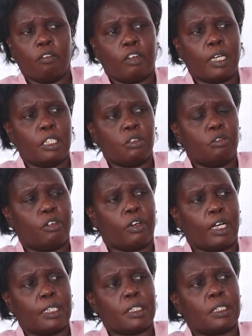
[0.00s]
Vandalism
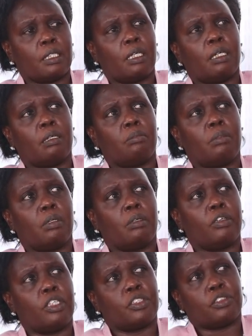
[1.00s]
for us
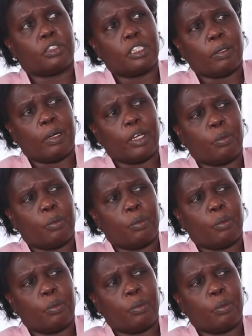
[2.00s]
destroys our